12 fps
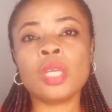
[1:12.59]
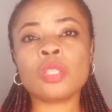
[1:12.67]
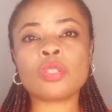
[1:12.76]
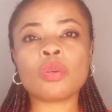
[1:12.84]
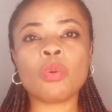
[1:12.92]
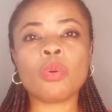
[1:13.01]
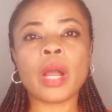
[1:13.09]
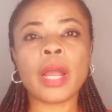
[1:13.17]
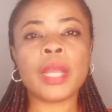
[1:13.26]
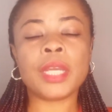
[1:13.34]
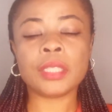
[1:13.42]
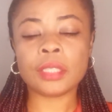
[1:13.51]
So
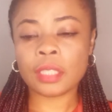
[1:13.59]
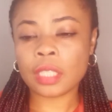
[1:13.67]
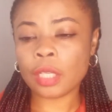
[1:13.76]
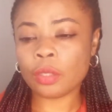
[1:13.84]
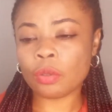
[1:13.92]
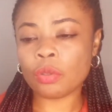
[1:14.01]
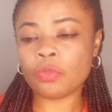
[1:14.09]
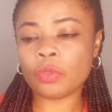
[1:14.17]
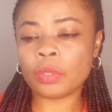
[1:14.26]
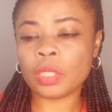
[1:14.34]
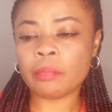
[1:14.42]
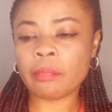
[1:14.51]
I decided to go
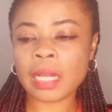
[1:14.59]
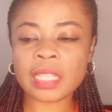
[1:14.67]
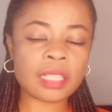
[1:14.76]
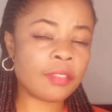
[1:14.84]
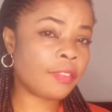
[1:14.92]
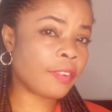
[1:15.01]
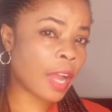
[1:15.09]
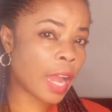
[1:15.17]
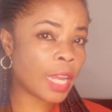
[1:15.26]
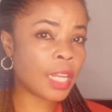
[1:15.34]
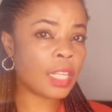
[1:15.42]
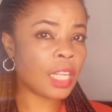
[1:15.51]
for the
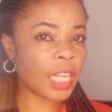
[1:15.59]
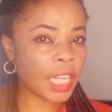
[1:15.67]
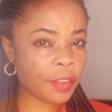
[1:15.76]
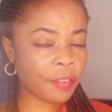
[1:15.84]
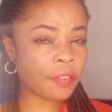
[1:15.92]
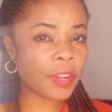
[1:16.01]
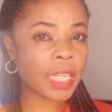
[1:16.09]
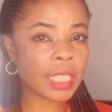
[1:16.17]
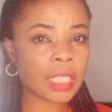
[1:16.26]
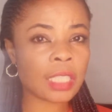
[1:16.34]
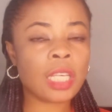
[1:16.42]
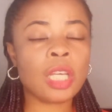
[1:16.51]
mattifying
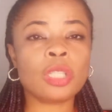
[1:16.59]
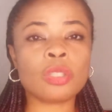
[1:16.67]
effect.